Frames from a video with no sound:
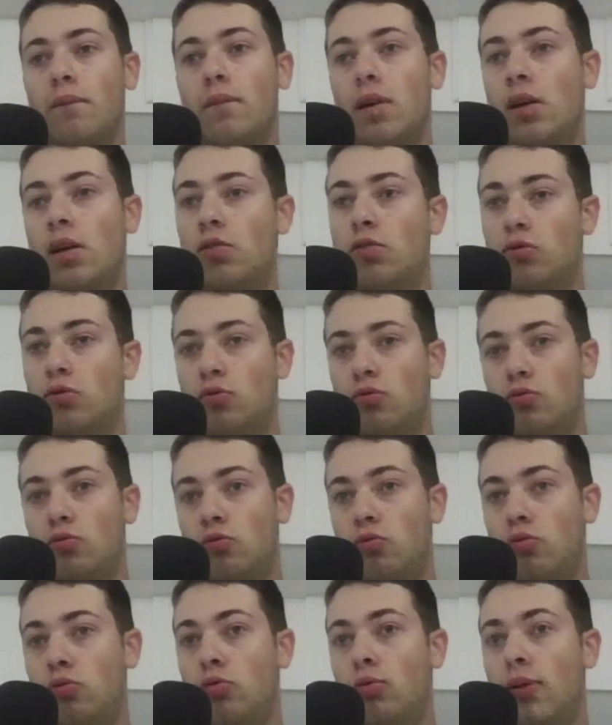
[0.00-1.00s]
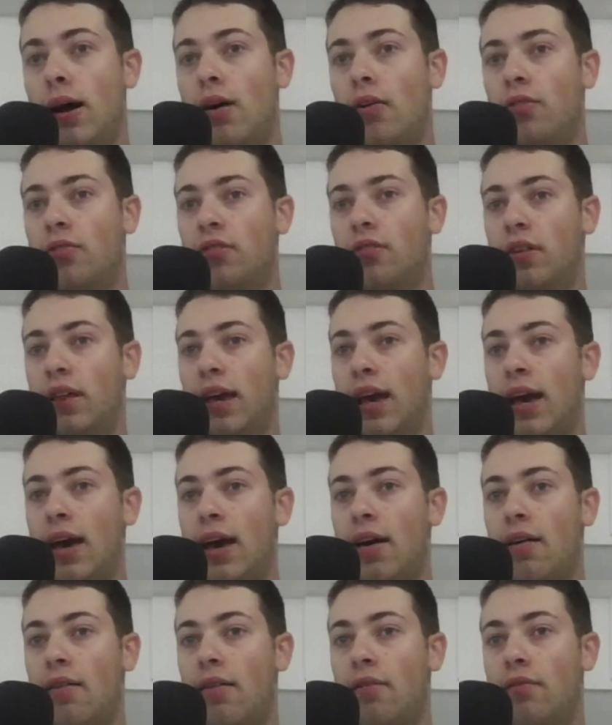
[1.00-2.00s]
And who else? So they
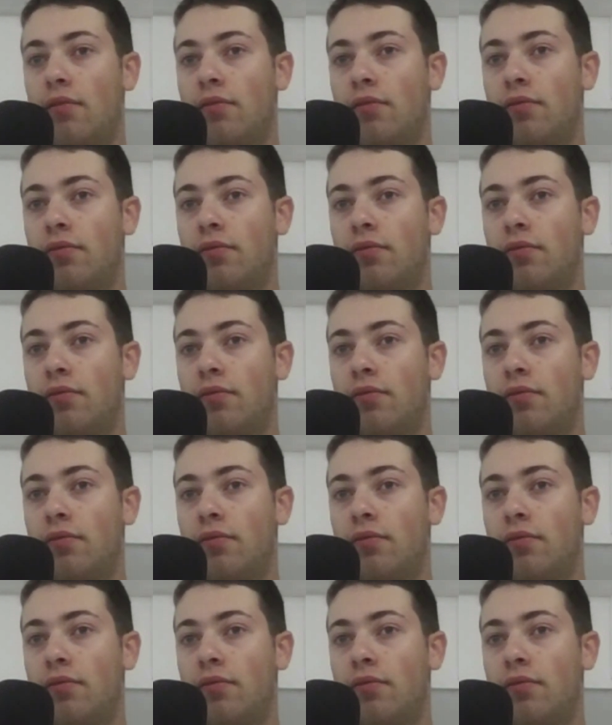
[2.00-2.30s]
have